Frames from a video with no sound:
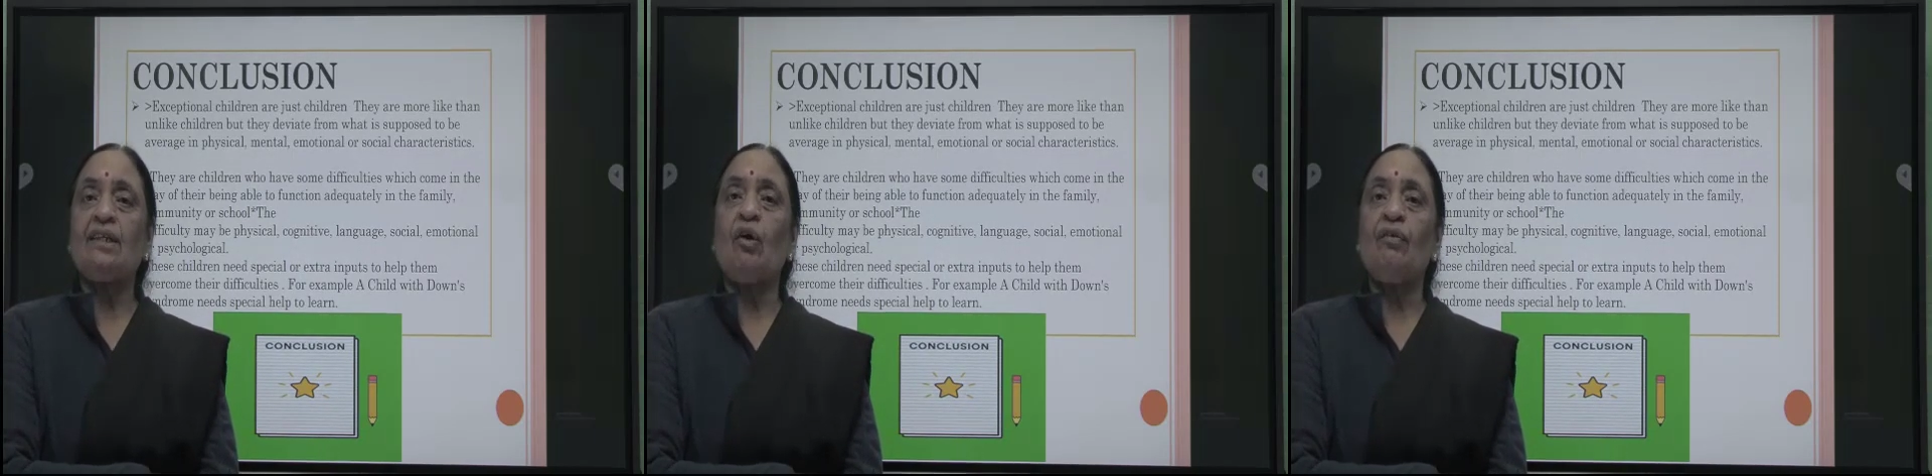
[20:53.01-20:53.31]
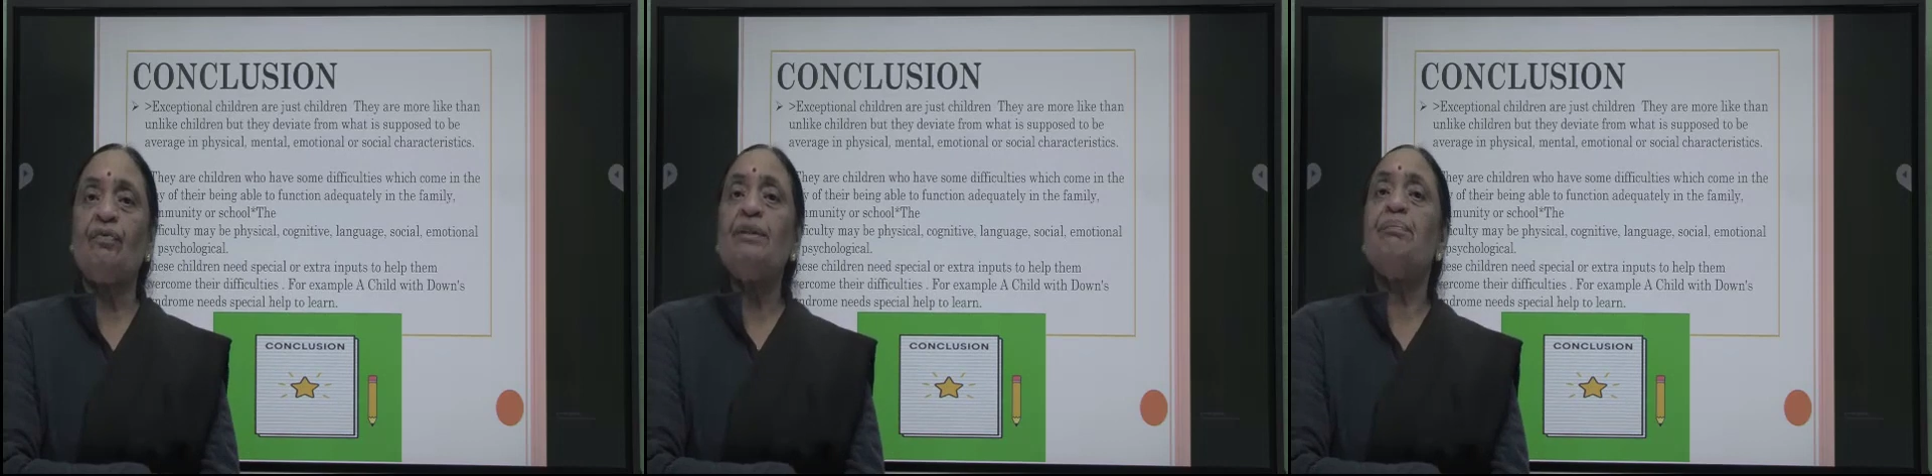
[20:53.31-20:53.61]
and
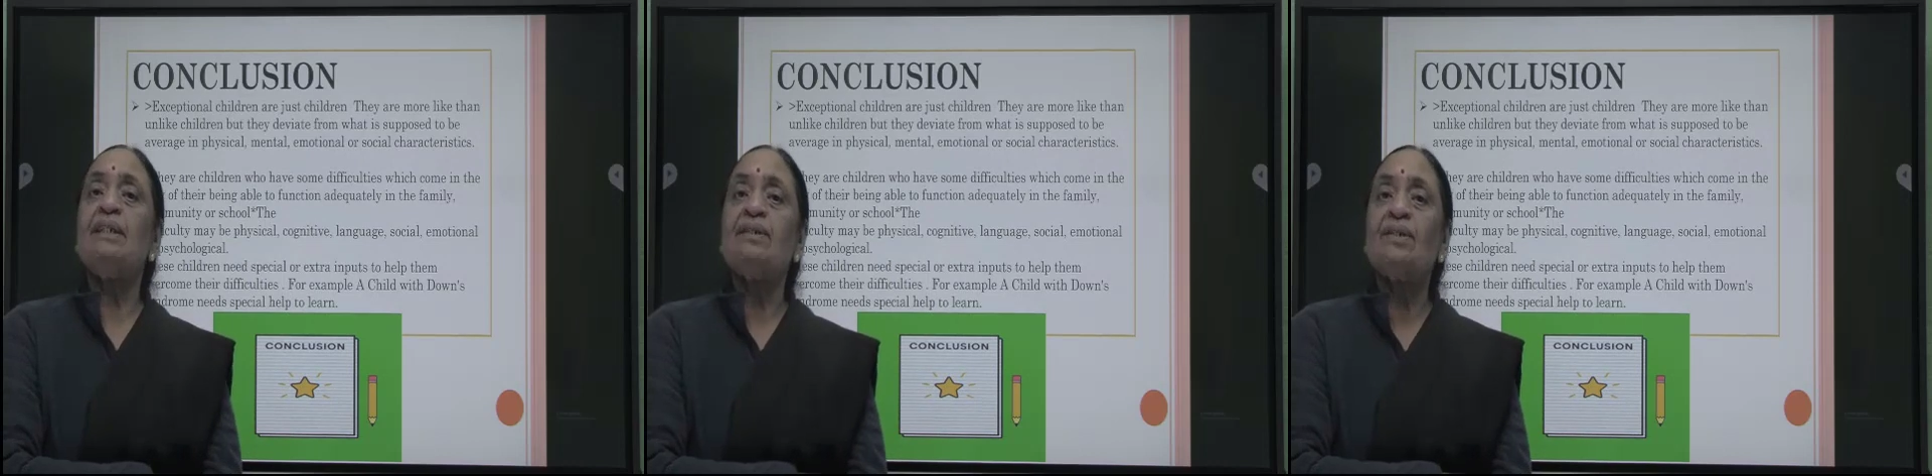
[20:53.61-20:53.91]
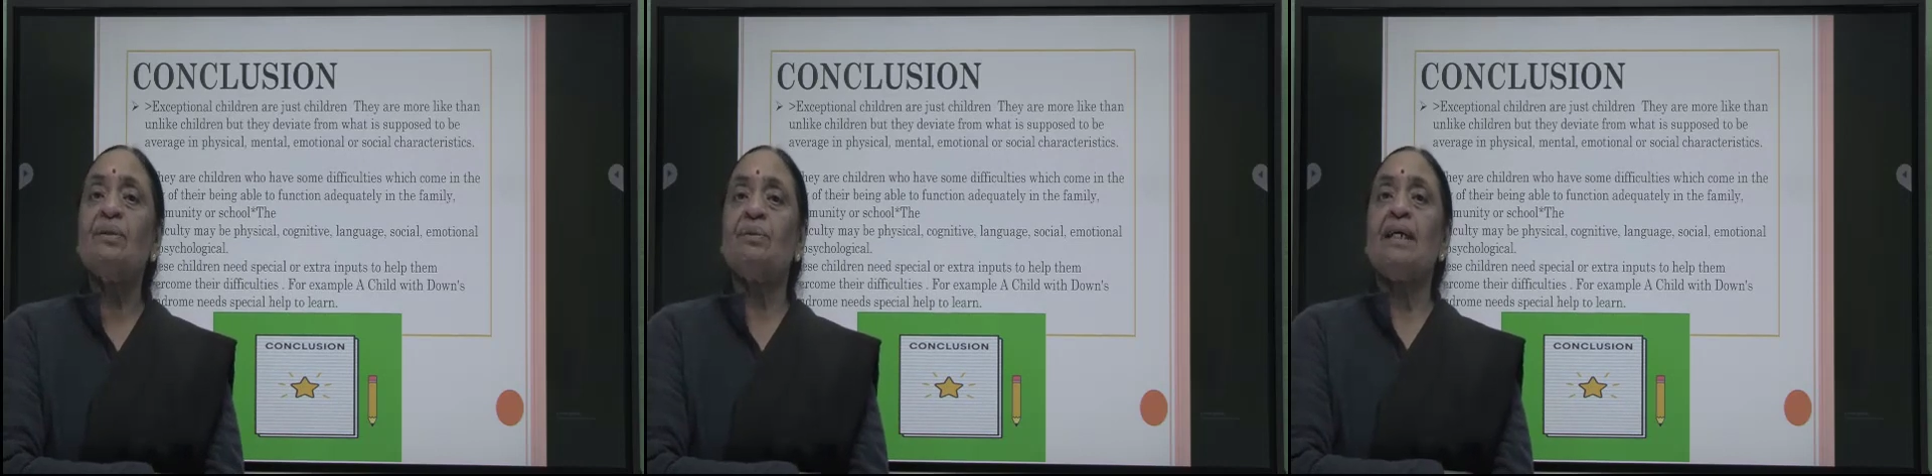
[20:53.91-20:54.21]
often
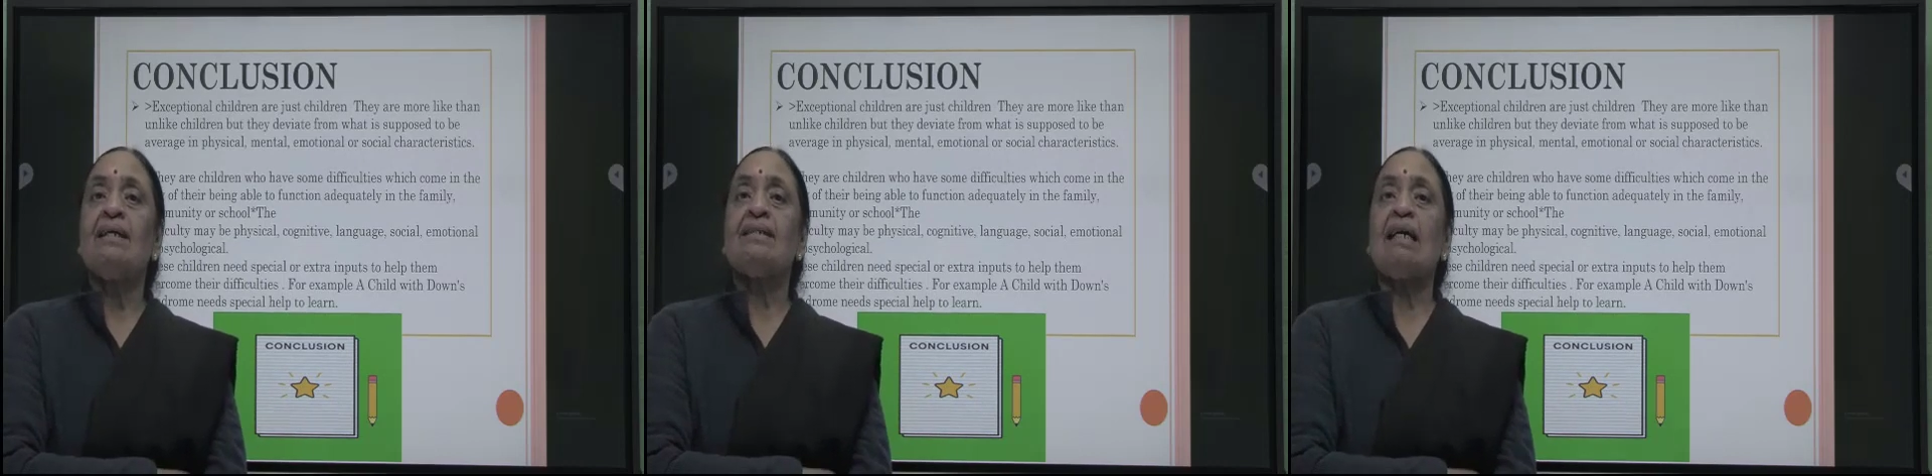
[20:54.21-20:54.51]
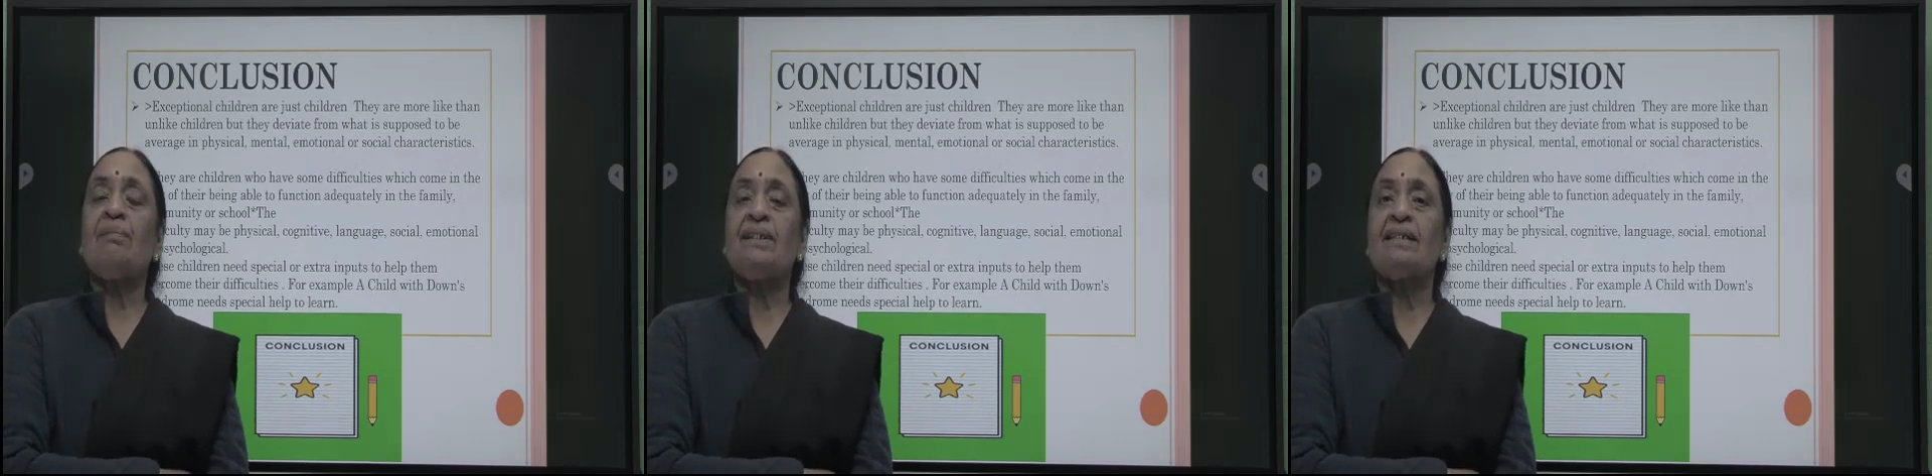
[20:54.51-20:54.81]
pursue
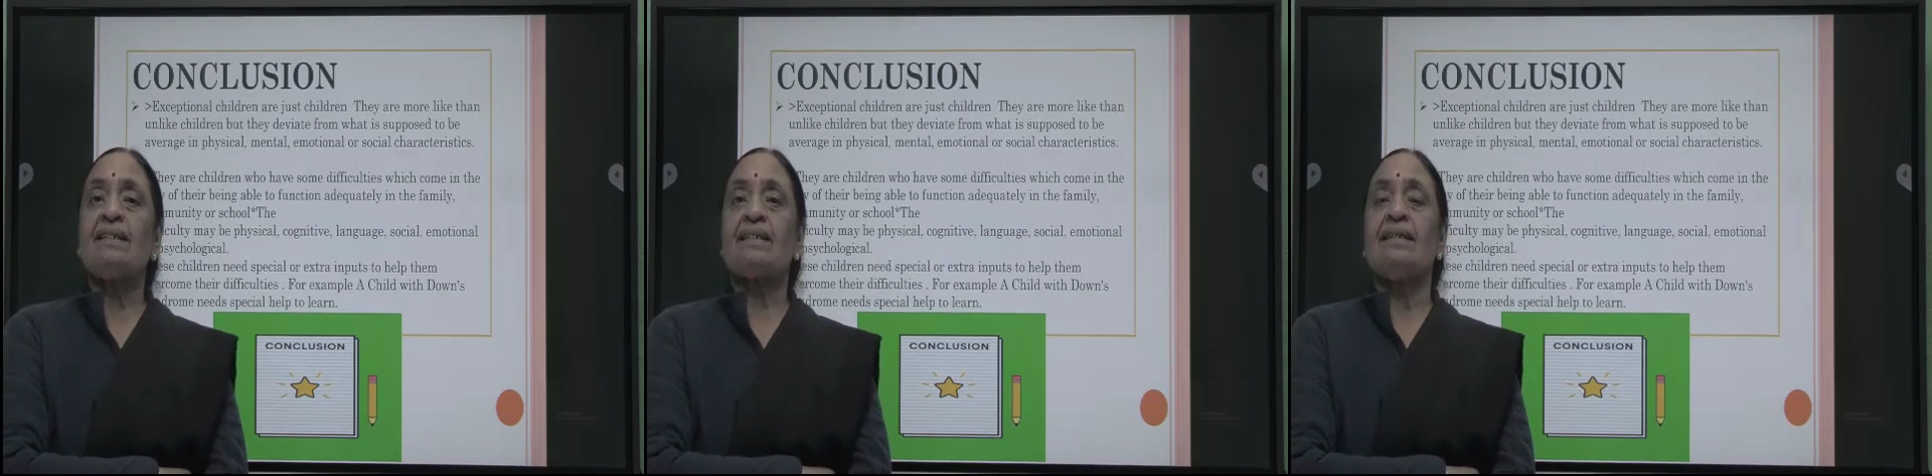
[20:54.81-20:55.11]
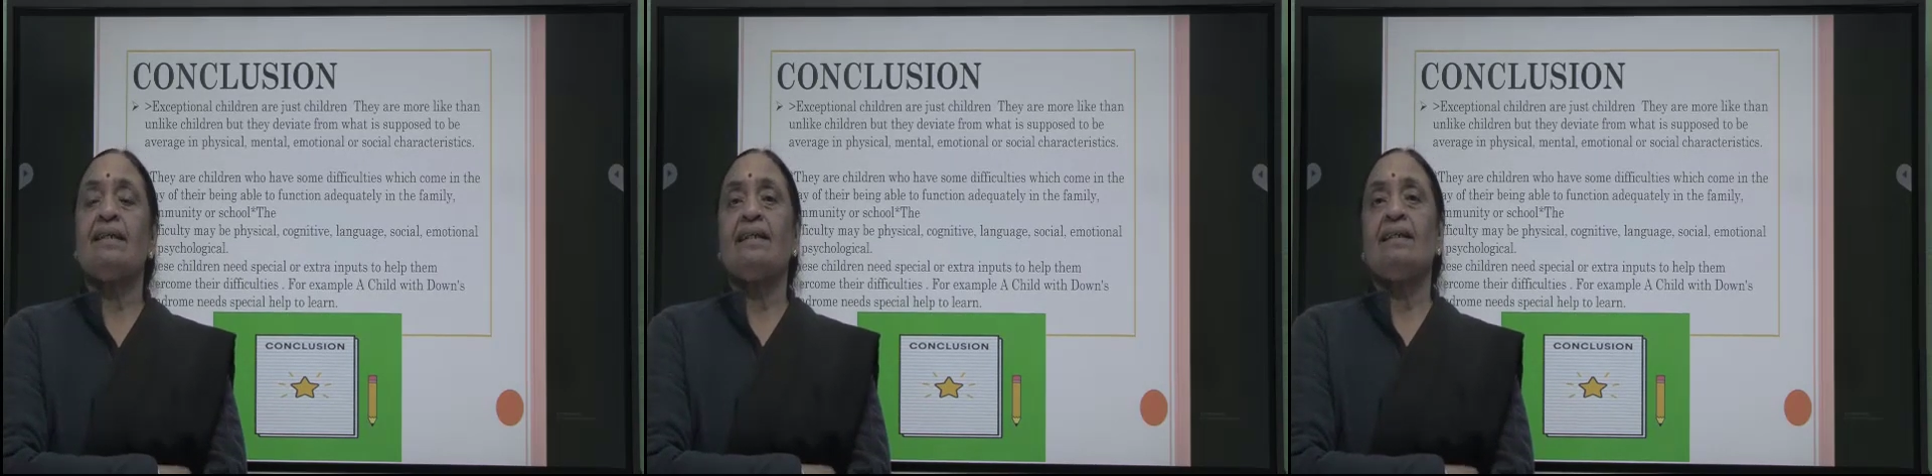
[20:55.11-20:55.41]
subjects